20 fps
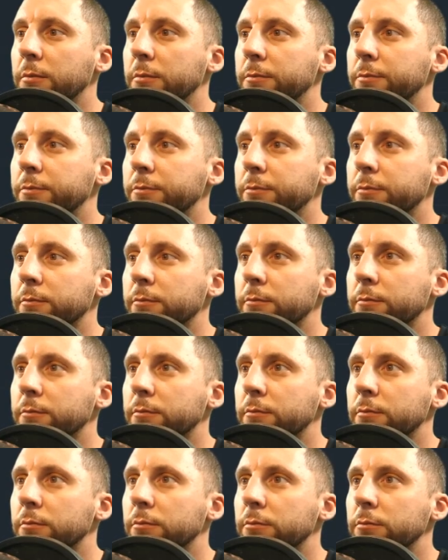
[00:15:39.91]

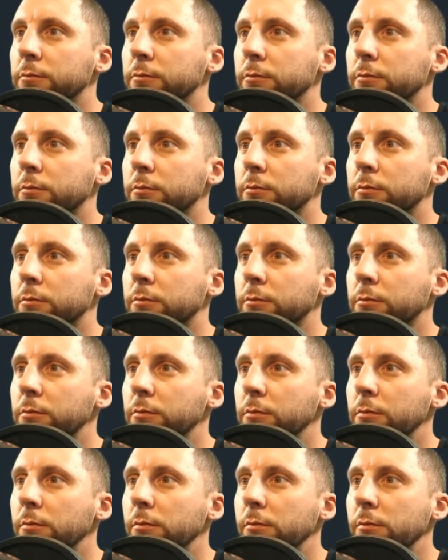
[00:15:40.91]

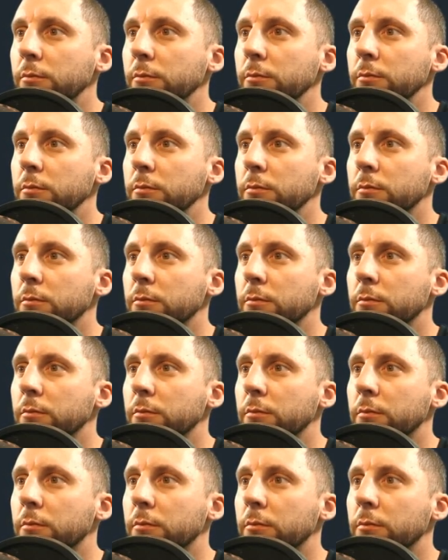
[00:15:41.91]

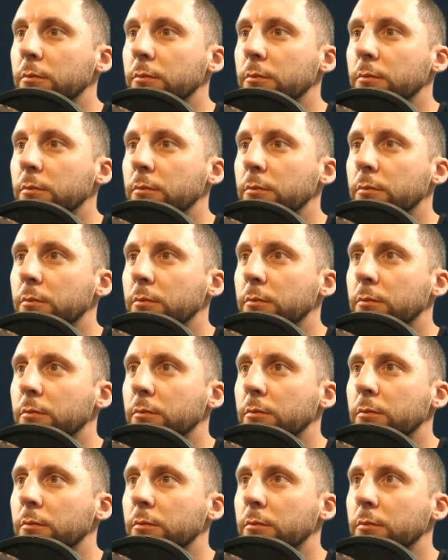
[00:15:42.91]

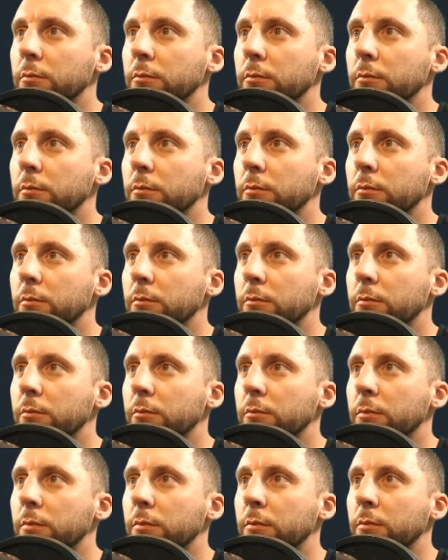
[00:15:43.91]

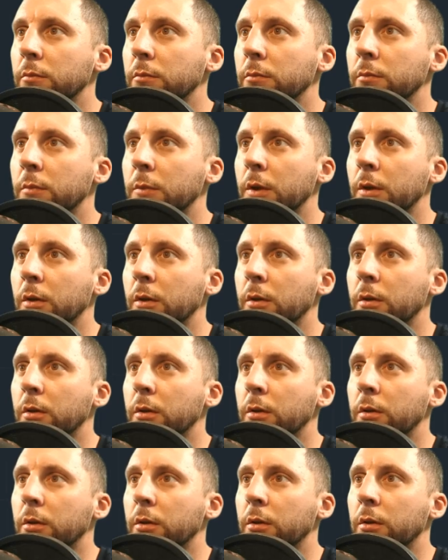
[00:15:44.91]

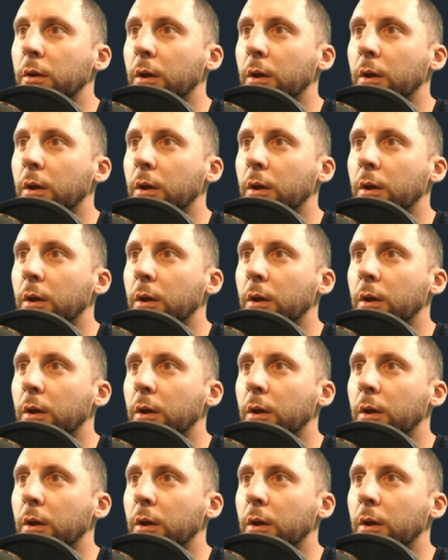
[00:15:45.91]
No one is speaking in this clip.